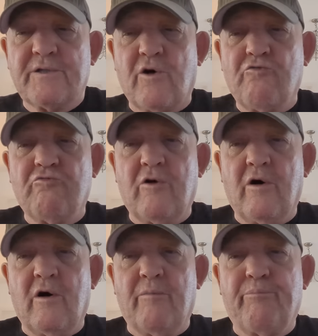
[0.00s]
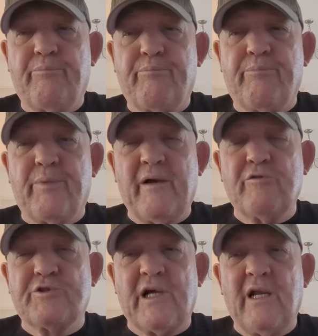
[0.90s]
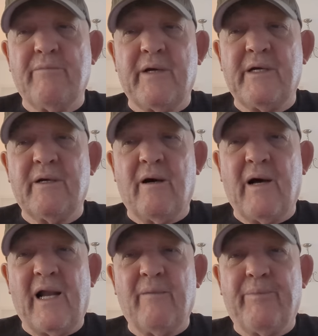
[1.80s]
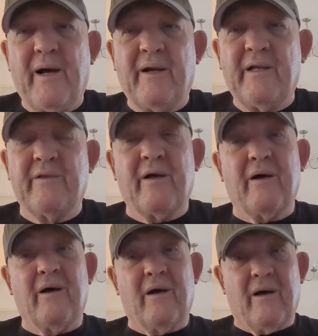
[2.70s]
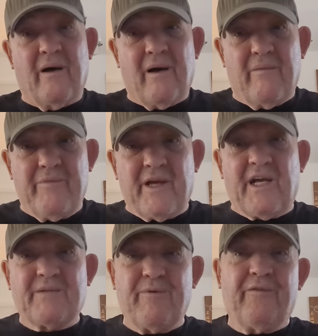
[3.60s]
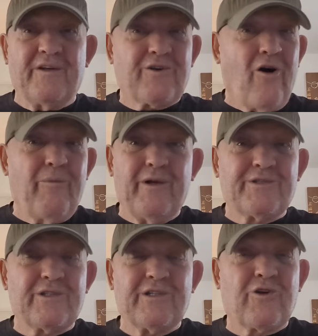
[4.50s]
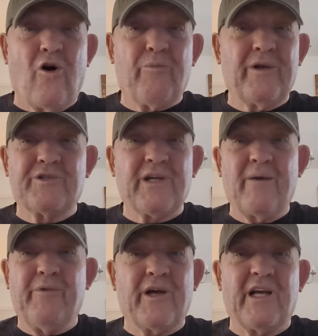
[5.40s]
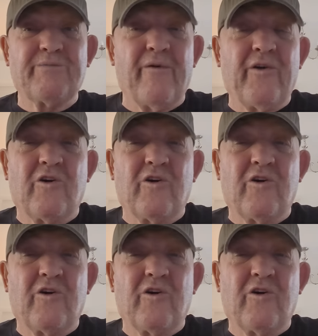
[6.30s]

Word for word: So uh, he was telling me, uh, Alan Pountley, that Nicky Smith, it's got to be the, it's got to be the same Nicky Smith.